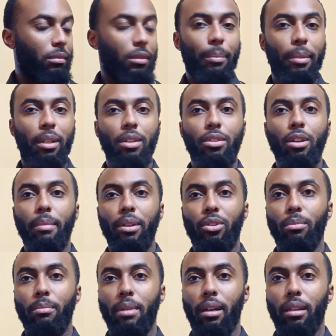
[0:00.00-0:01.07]
And because our
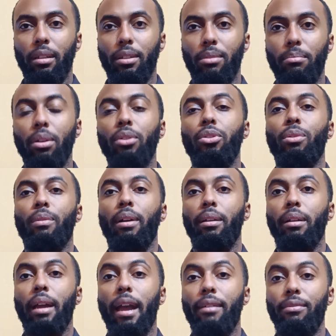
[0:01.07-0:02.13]
mental model is built
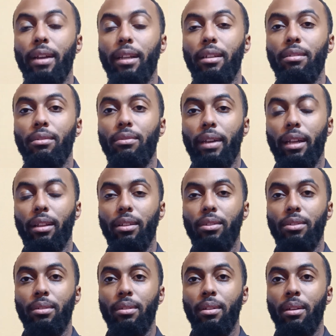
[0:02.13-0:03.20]
around affective
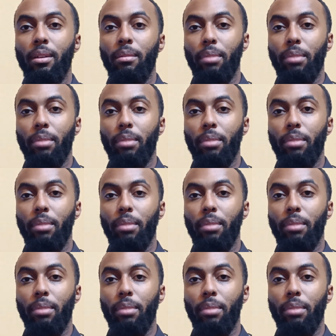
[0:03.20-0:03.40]
valence,